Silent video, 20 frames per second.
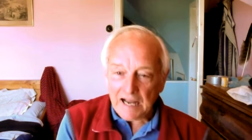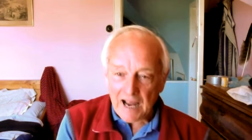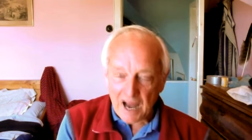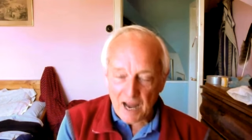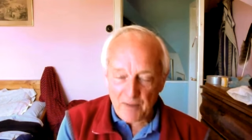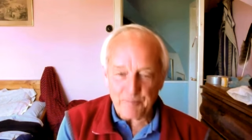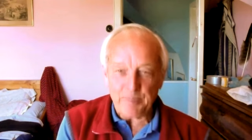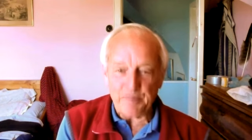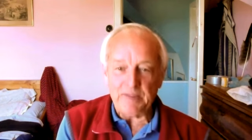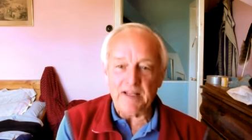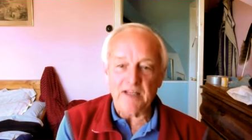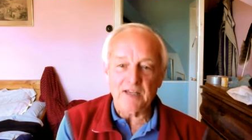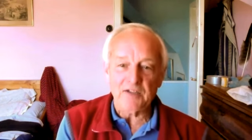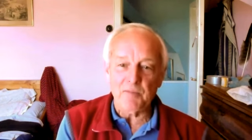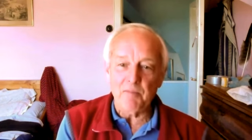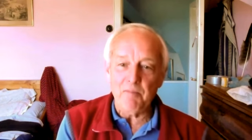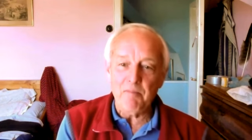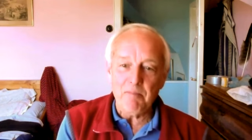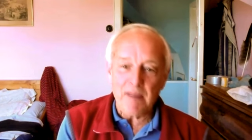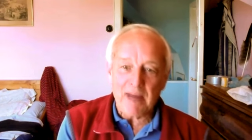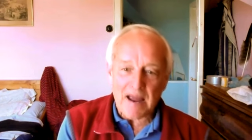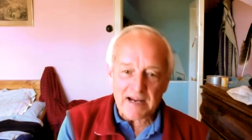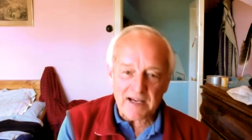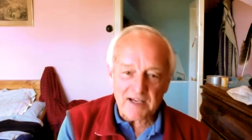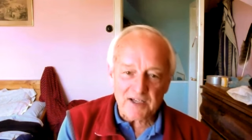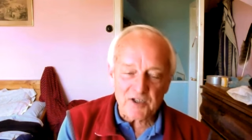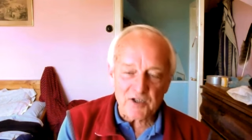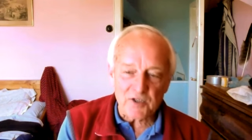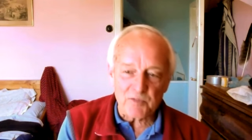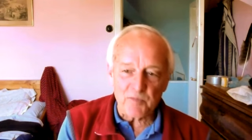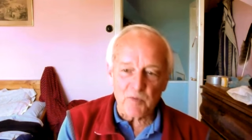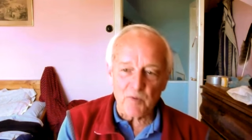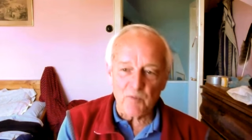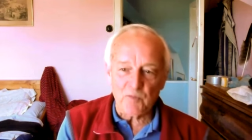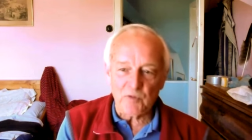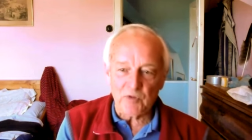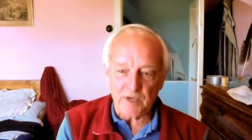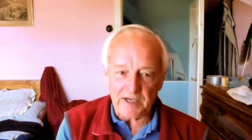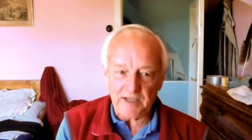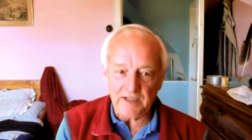happened as a
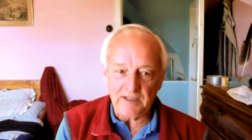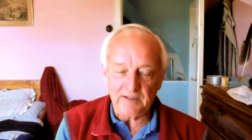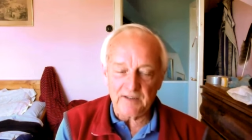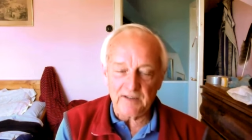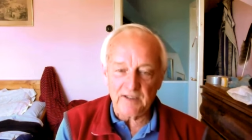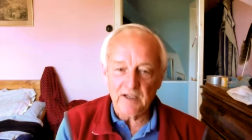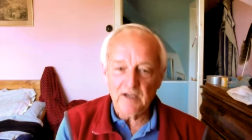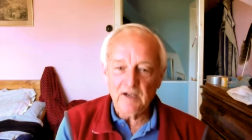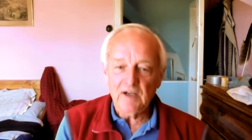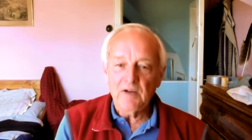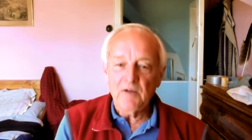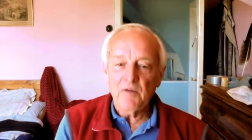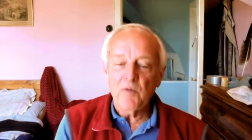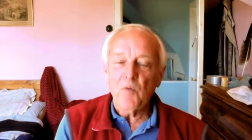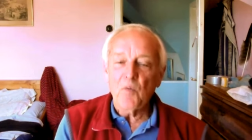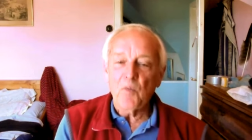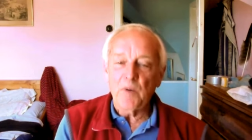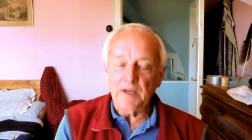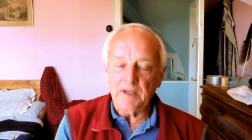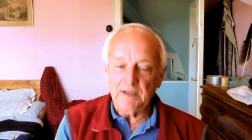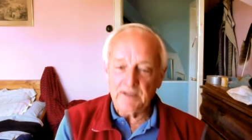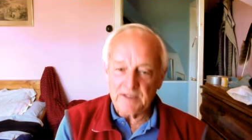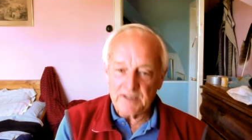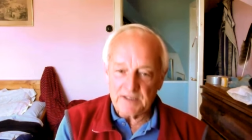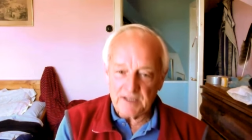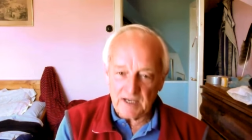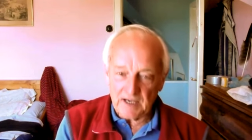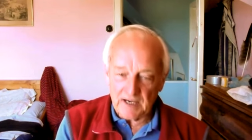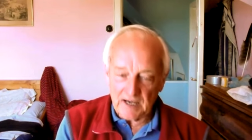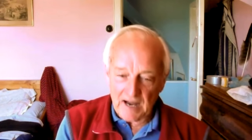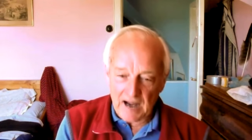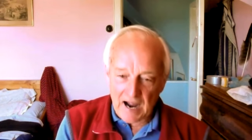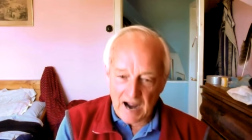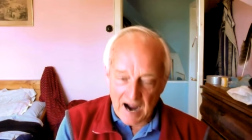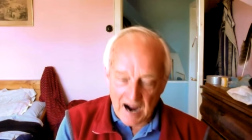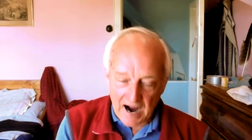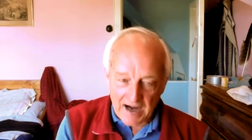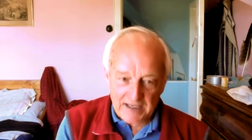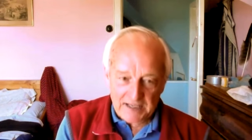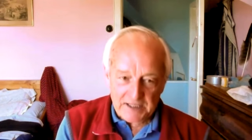maximum rate when eh,
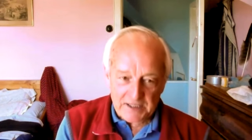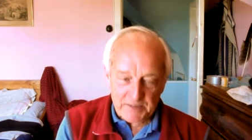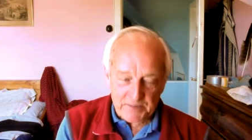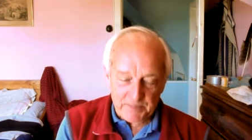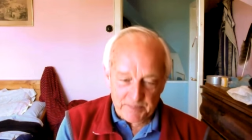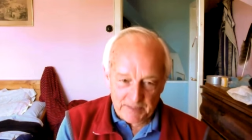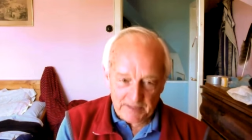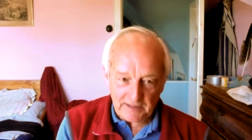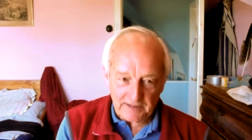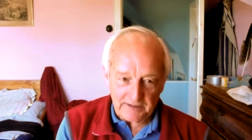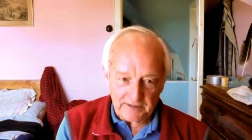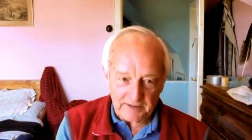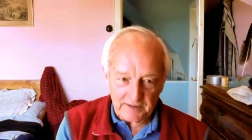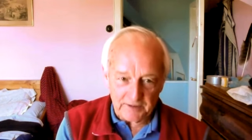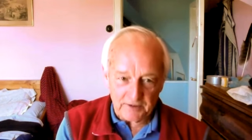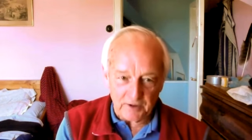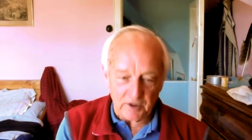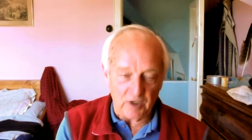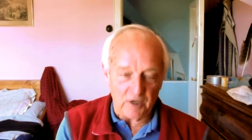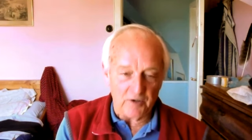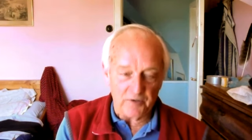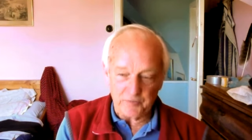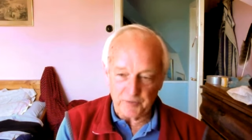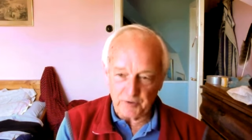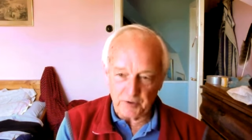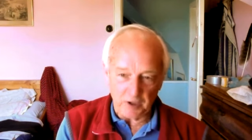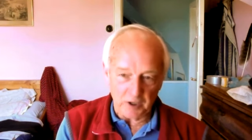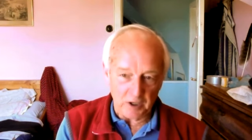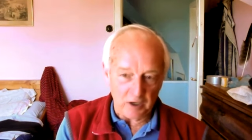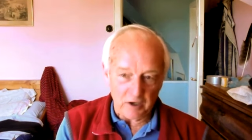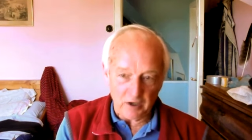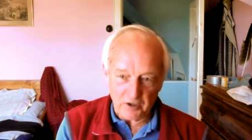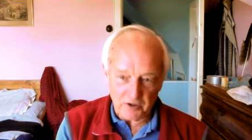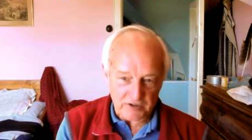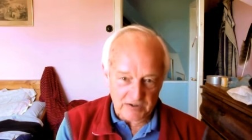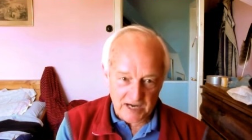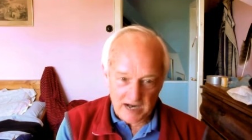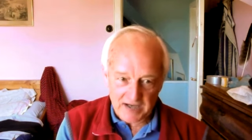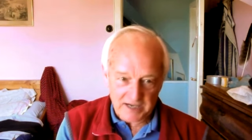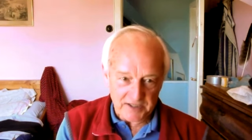ice melted after the
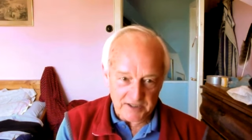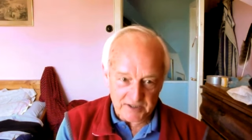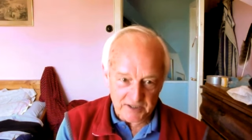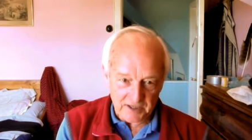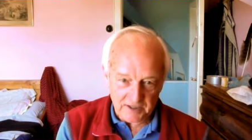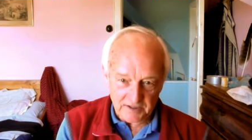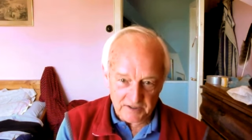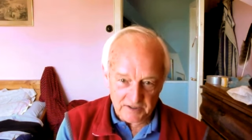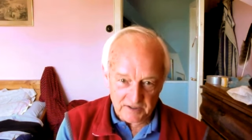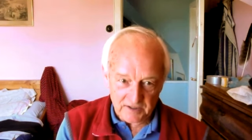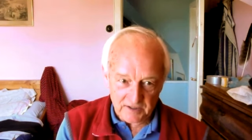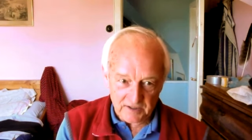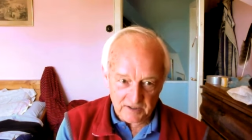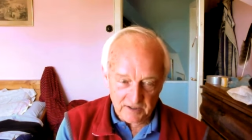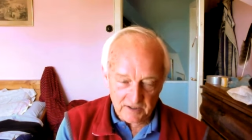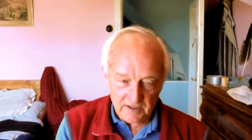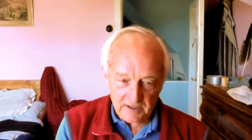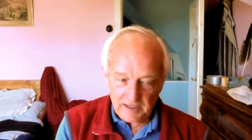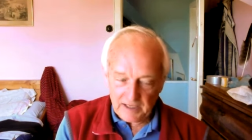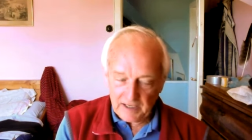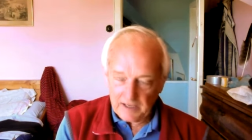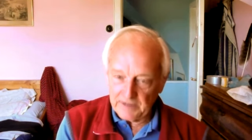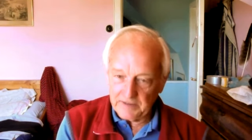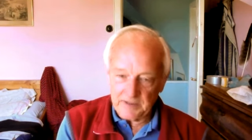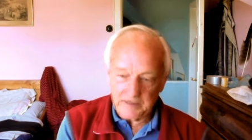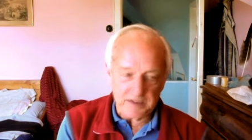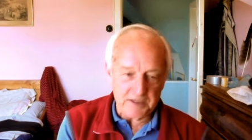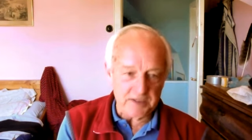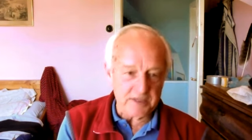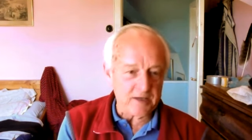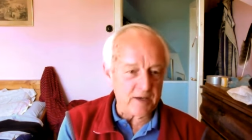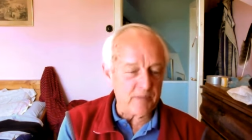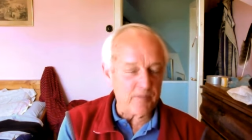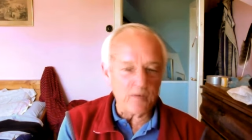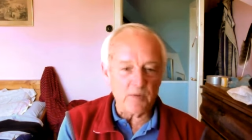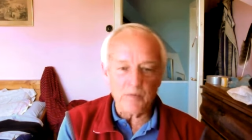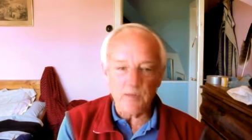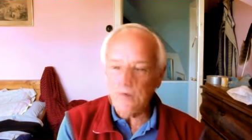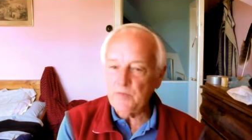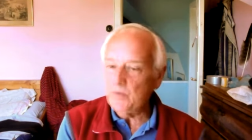last ice age. And this is
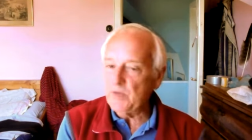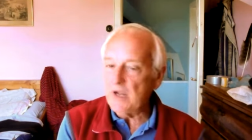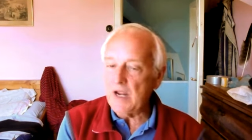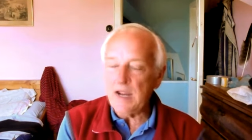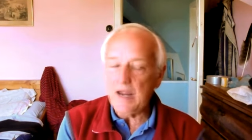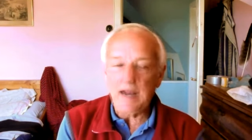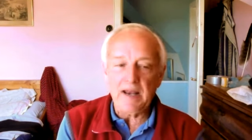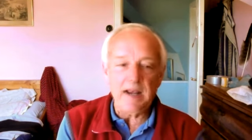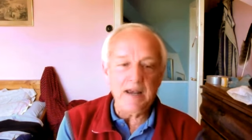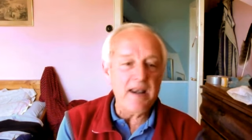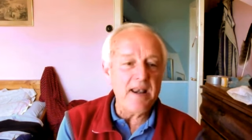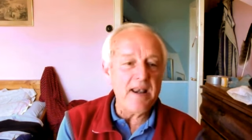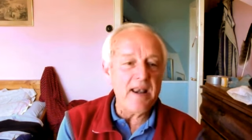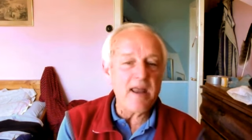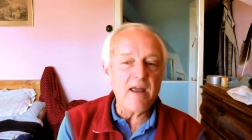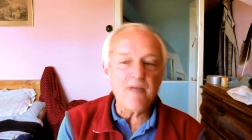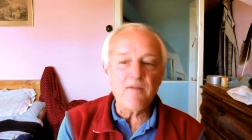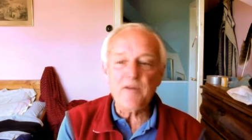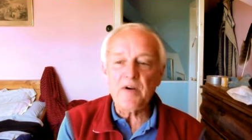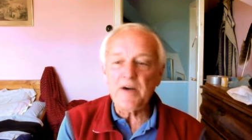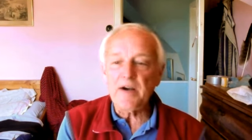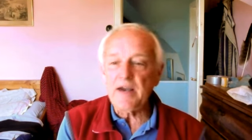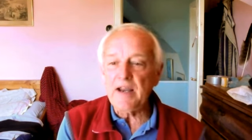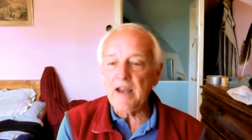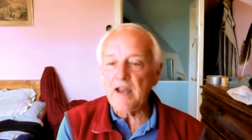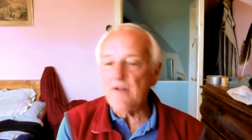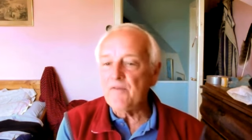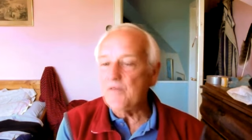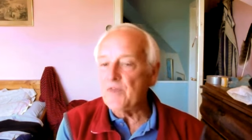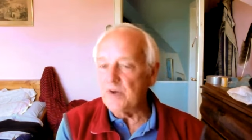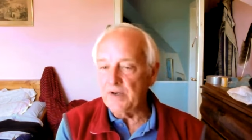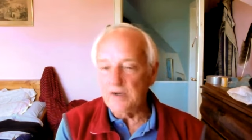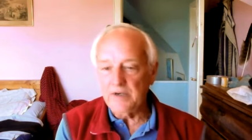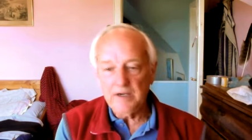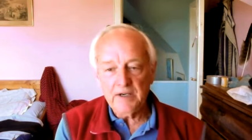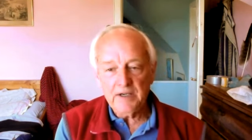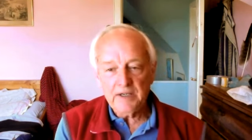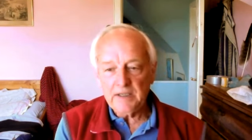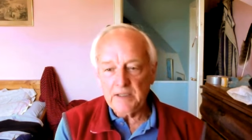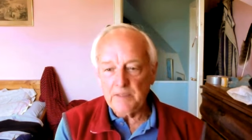something which we never,
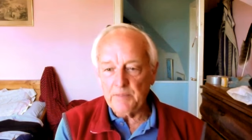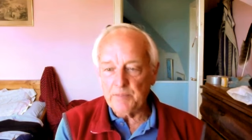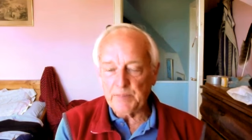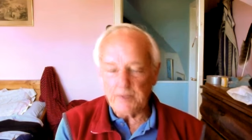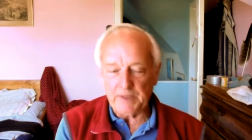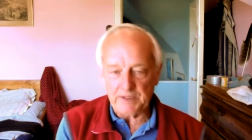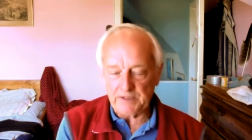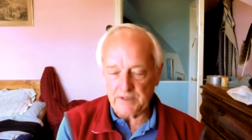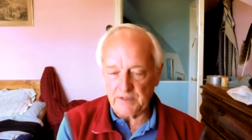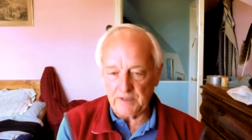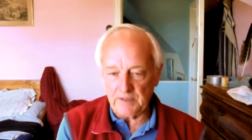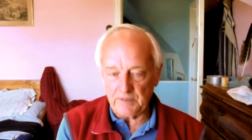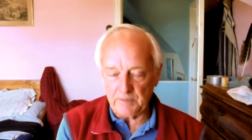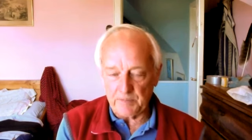ever in pres